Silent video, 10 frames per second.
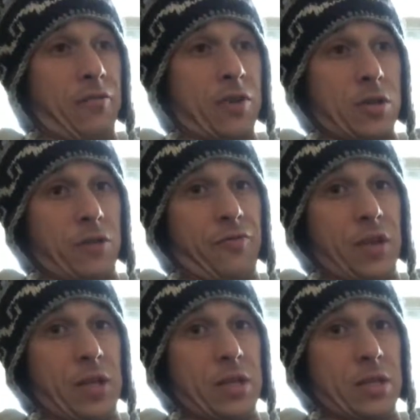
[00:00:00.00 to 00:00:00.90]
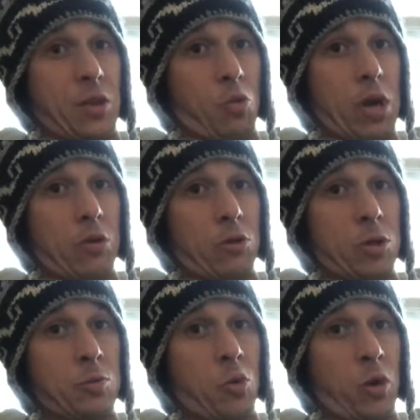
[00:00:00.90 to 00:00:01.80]
physical fitness in the weight
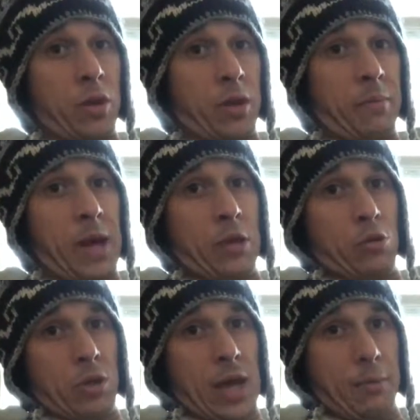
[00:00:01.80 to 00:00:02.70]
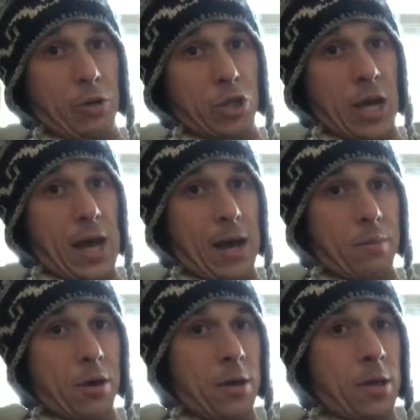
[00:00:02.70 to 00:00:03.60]
room or in their manual labor
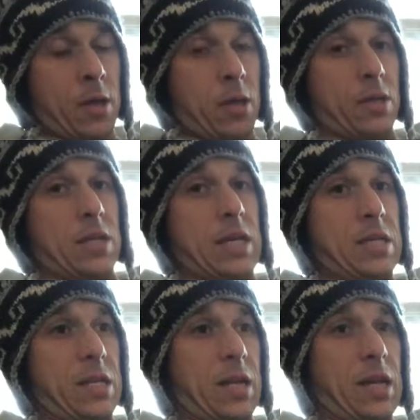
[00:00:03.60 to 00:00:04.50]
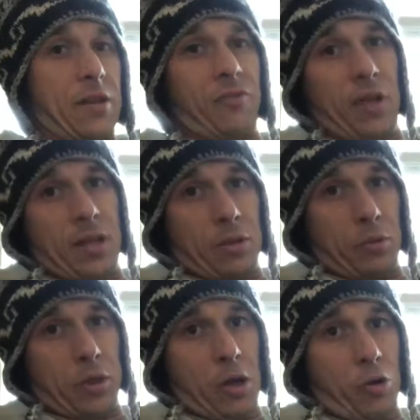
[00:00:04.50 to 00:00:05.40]
job. It's easy to get afflicted
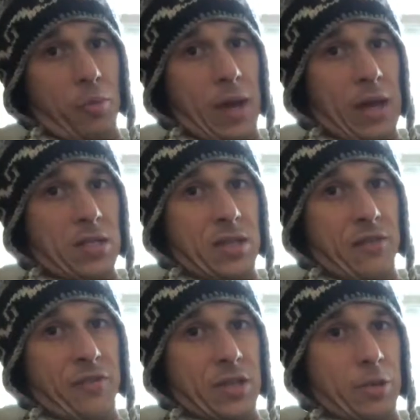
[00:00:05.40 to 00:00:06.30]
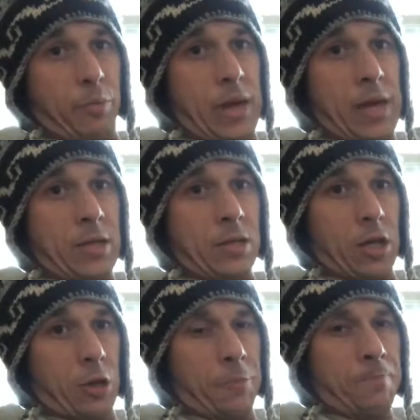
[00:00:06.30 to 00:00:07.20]
with lower back stiffness and pain.
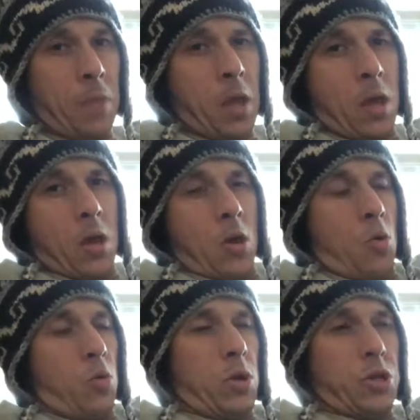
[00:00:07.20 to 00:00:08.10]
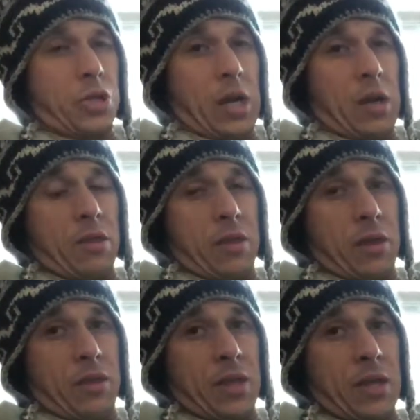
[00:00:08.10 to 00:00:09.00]
So I wanted to share
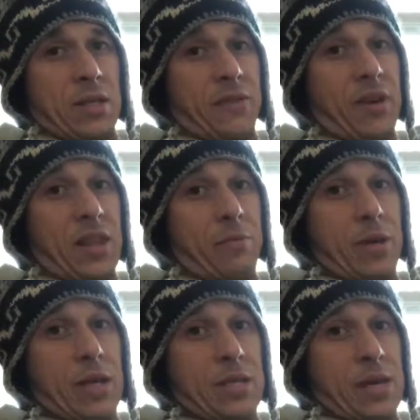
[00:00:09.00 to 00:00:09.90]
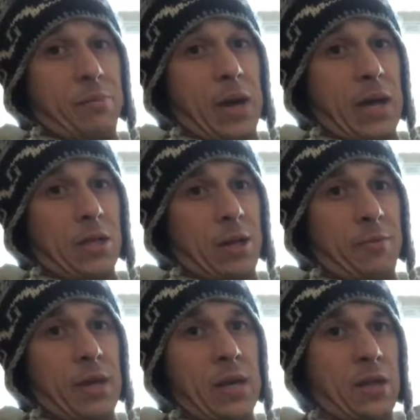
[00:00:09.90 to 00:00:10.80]
the things that have had the biggest impact
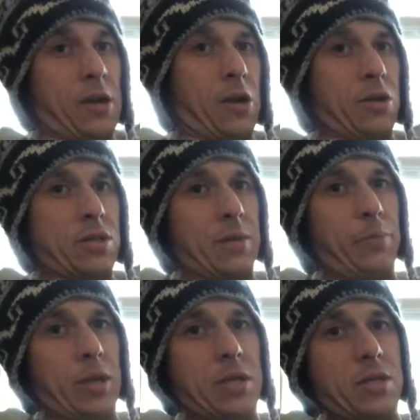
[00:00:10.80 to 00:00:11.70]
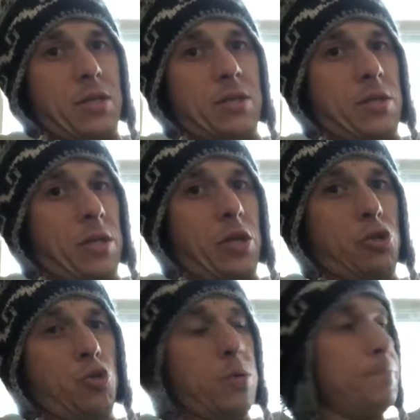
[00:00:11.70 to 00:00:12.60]
on me that are simplest to
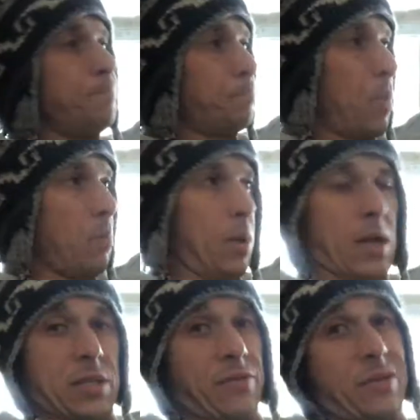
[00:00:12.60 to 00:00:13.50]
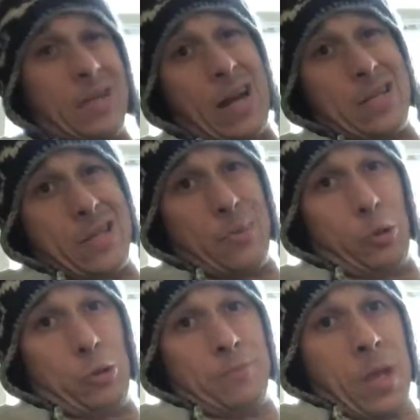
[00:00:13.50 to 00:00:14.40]
do, because if it's not
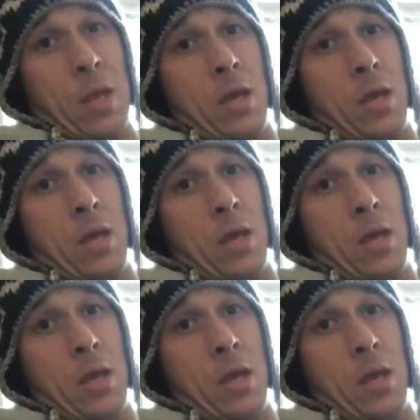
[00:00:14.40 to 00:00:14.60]
simple,